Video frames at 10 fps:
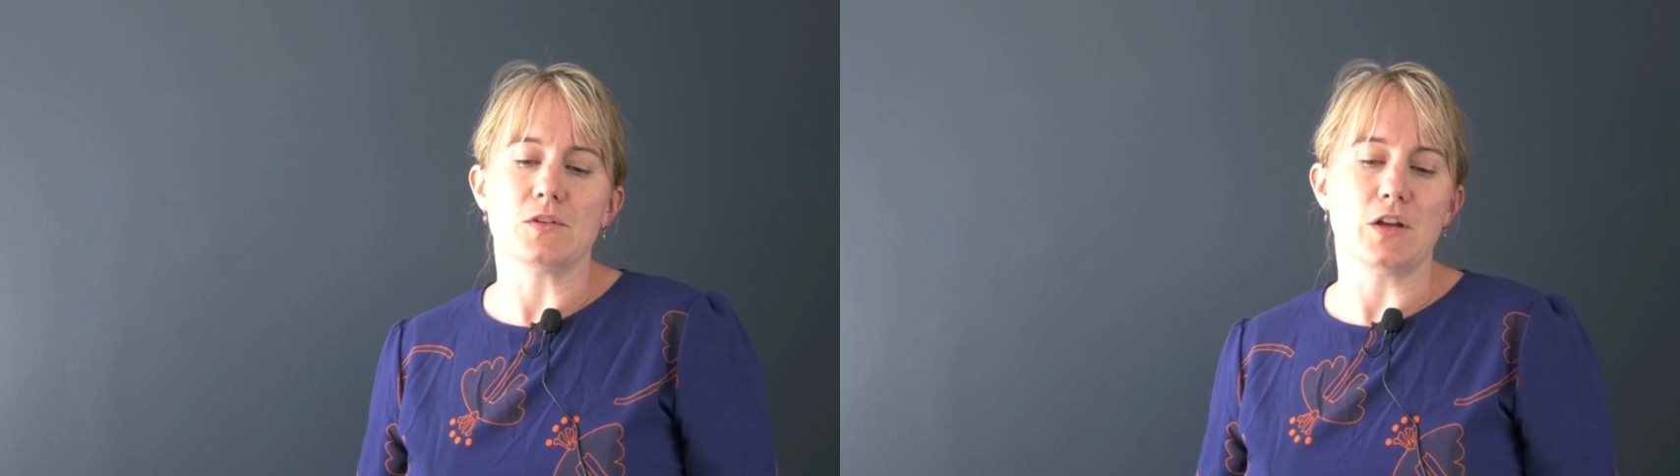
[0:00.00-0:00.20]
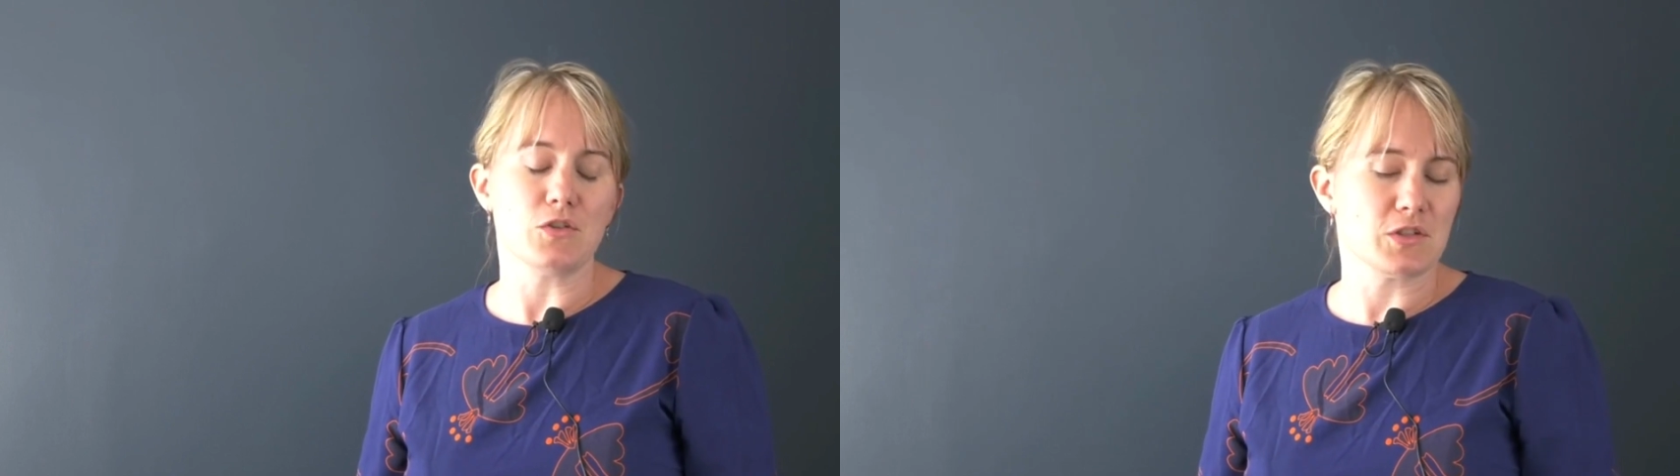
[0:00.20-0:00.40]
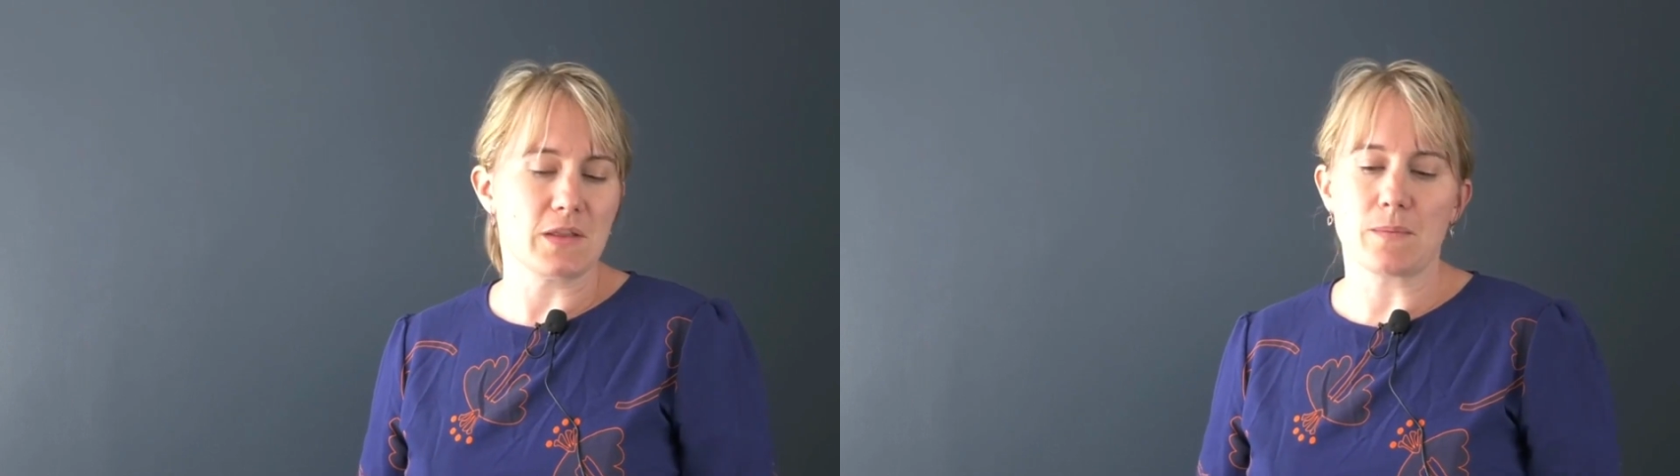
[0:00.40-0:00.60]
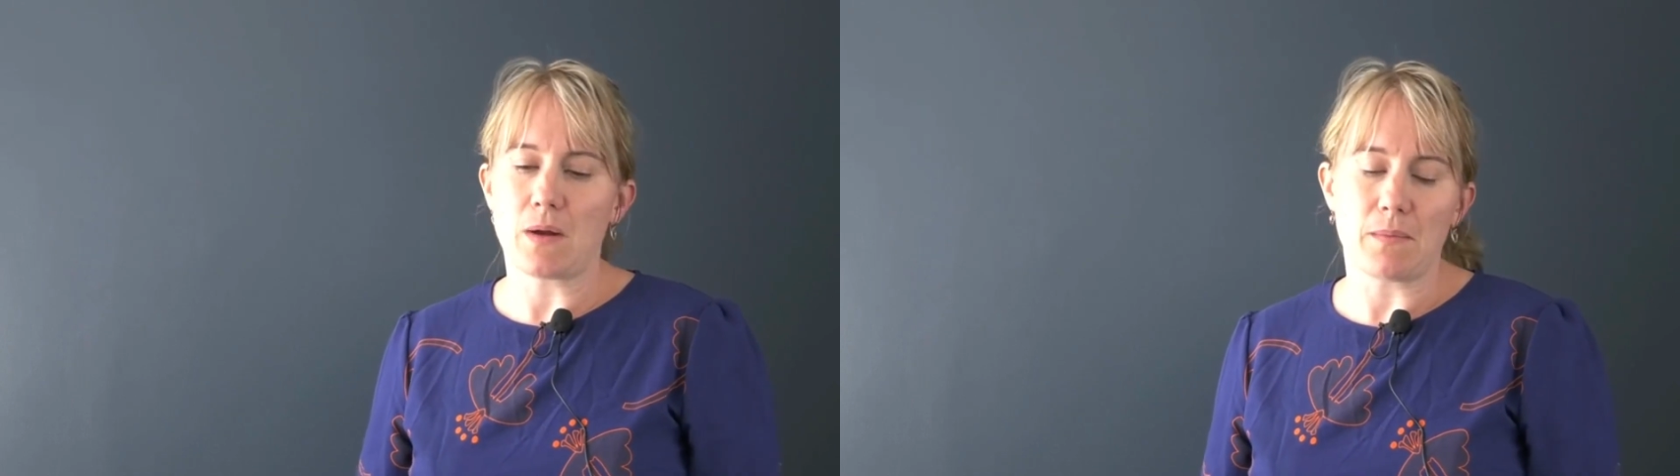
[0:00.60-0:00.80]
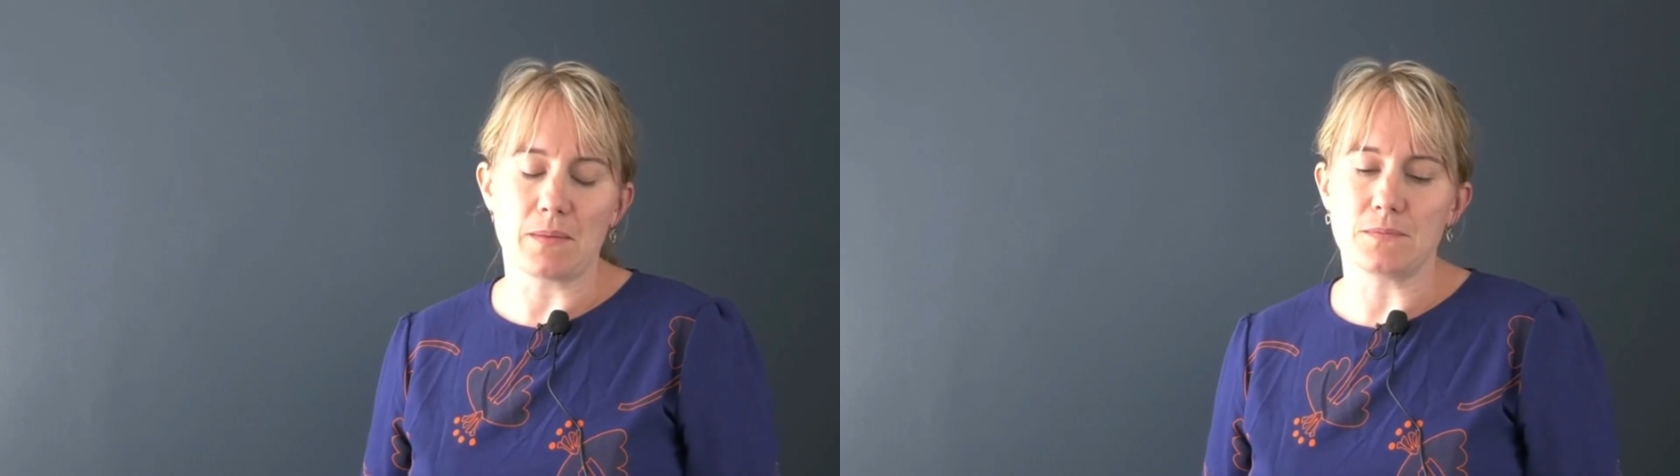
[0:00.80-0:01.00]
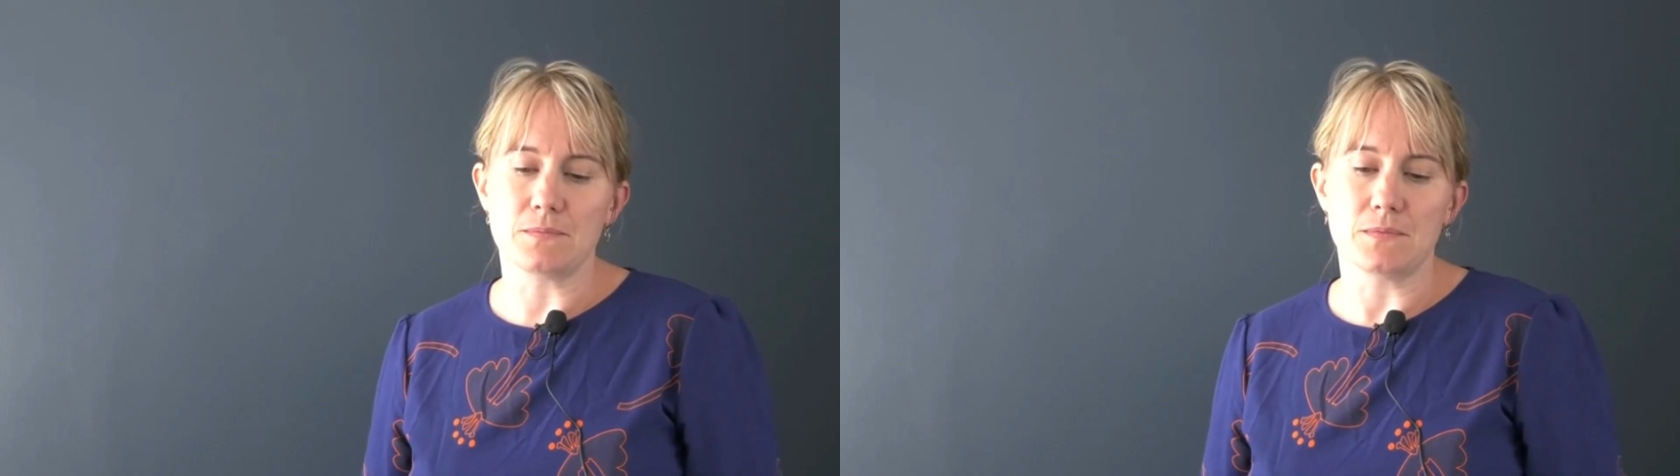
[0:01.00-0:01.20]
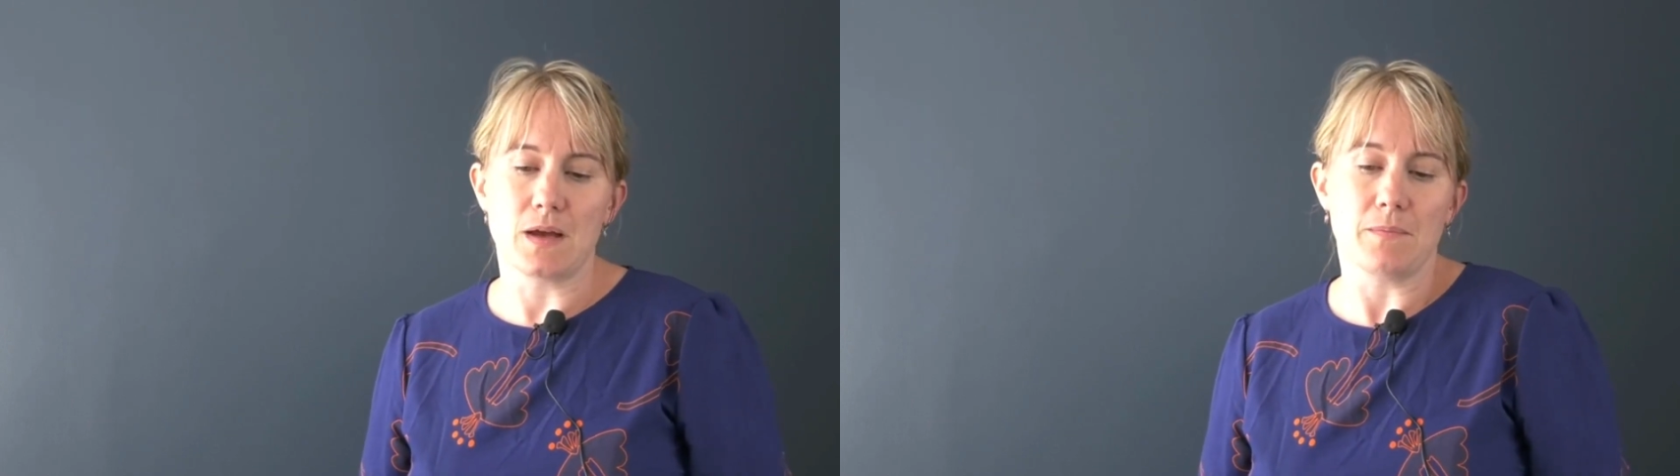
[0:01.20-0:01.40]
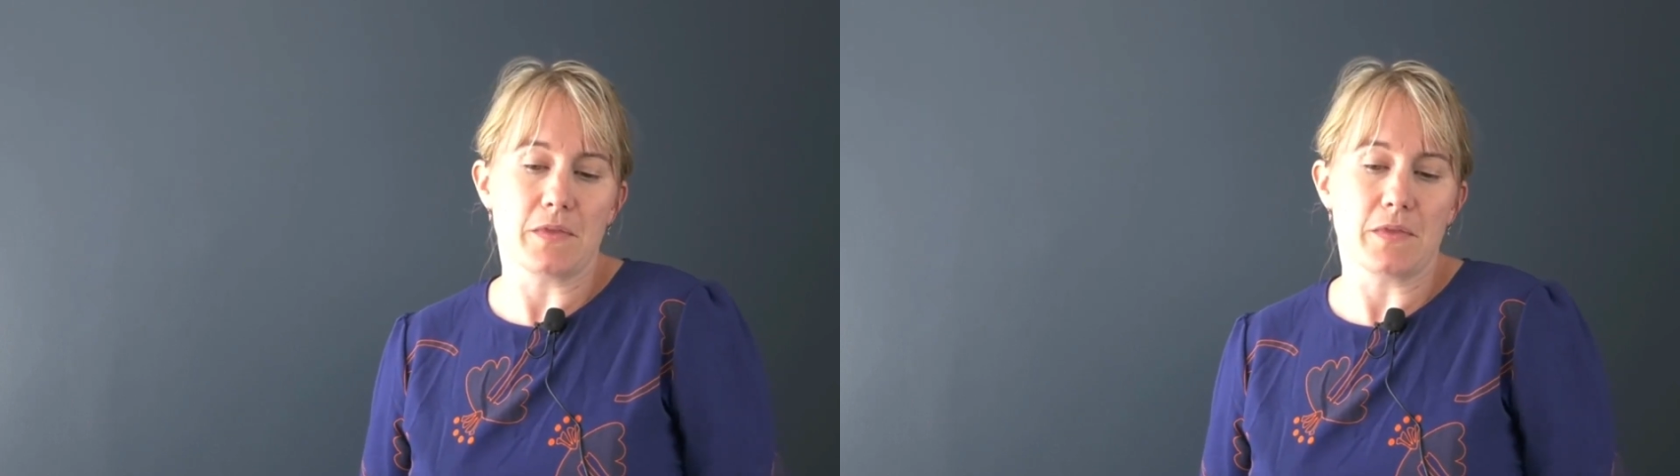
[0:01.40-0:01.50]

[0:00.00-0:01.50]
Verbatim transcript: to understand their problem um,